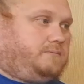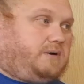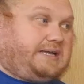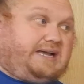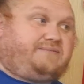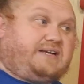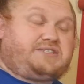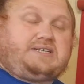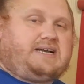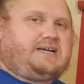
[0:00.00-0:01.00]
I have
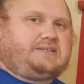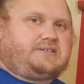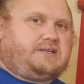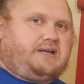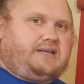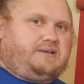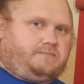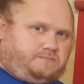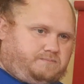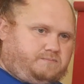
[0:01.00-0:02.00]
actually had a
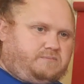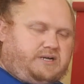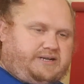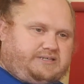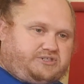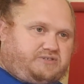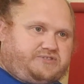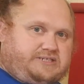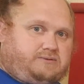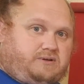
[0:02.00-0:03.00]
soft
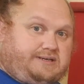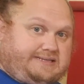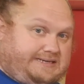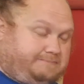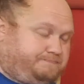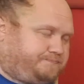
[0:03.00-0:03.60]
shell like that,